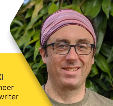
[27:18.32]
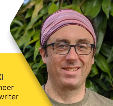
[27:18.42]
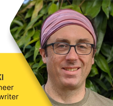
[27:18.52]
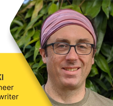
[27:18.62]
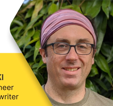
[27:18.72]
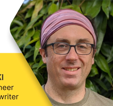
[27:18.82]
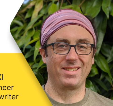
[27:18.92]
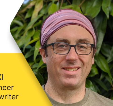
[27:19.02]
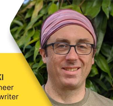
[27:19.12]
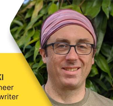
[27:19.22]

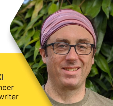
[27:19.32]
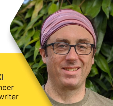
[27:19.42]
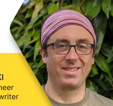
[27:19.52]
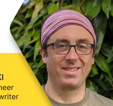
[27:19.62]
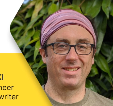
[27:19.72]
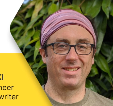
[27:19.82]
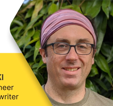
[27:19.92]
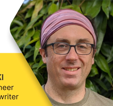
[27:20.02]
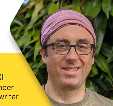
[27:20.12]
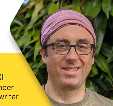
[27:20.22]

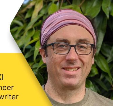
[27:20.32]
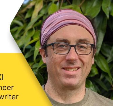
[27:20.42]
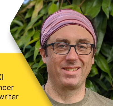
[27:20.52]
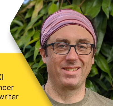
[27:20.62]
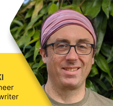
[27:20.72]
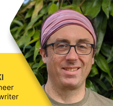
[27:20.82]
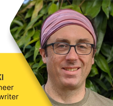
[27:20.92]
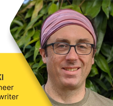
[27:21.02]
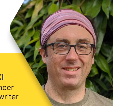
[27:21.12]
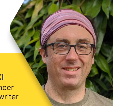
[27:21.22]

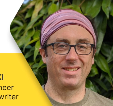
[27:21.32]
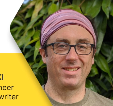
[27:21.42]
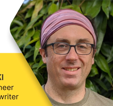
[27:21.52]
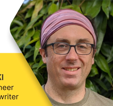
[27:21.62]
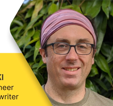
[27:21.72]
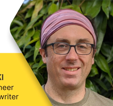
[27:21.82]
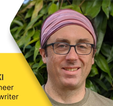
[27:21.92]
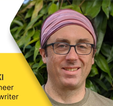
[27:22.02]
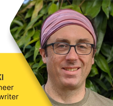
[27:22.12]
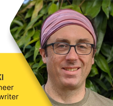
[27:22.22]

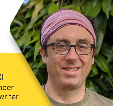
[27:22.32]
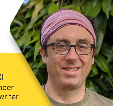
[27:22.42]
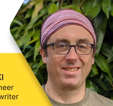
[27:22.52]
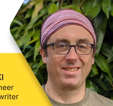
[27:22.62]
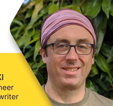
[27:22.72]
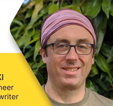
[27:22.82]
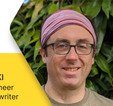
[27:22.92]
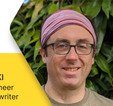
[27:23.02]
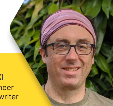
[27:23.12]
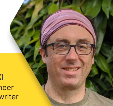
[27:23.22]

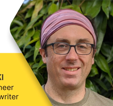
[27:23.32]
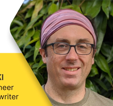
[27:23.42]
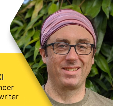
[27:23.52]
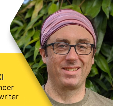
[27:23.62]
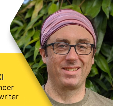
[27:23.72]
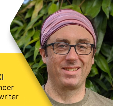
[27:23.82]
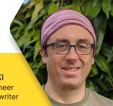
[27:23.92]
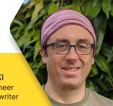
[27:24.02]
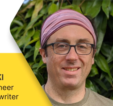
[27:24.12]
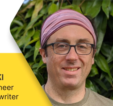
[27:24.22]

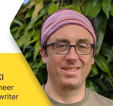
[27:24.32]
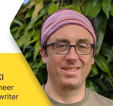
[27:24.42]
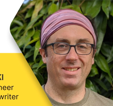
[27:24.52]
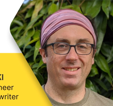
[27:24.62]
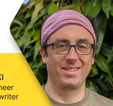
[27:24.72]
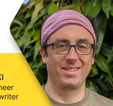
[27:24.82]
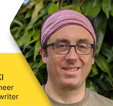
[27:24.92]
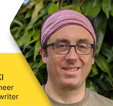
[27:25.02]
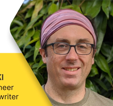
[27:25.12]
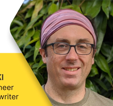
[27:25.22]

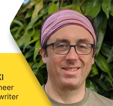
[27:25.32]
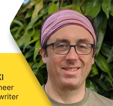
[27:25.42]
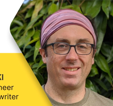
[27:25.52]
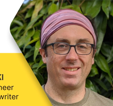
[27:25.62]
[no speech]